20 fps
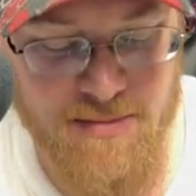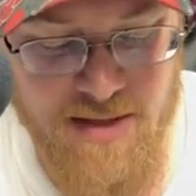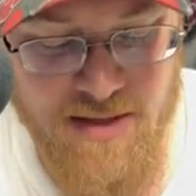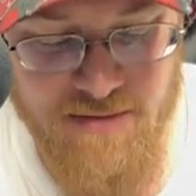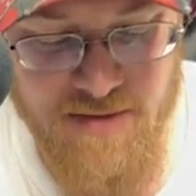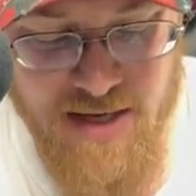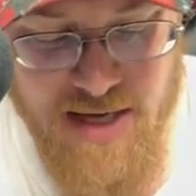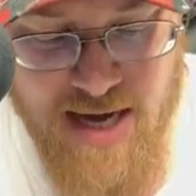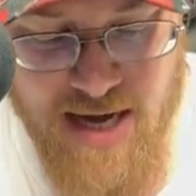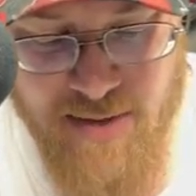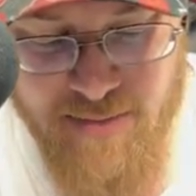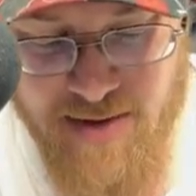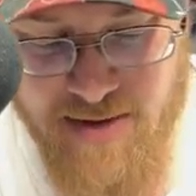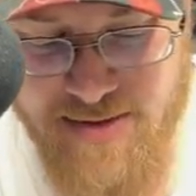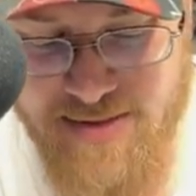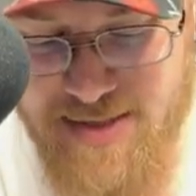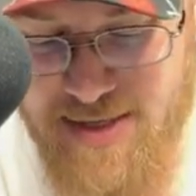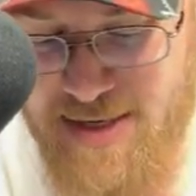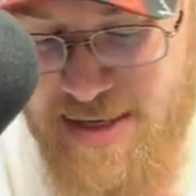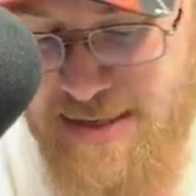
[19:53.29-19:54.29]
leave a
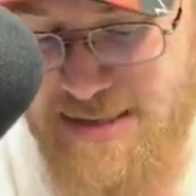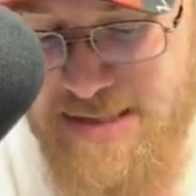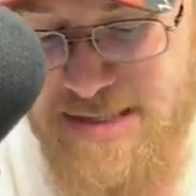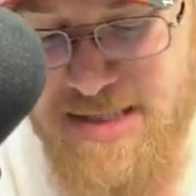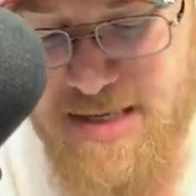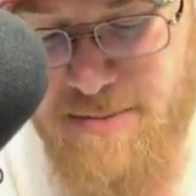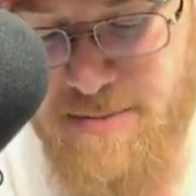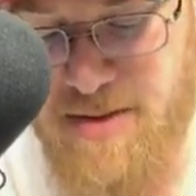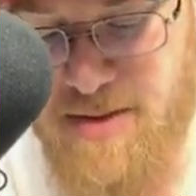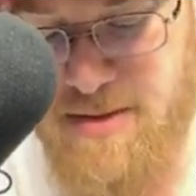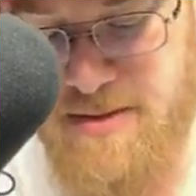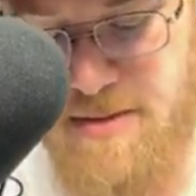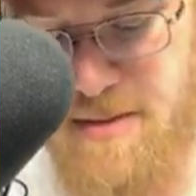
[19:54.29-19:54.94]
comment on something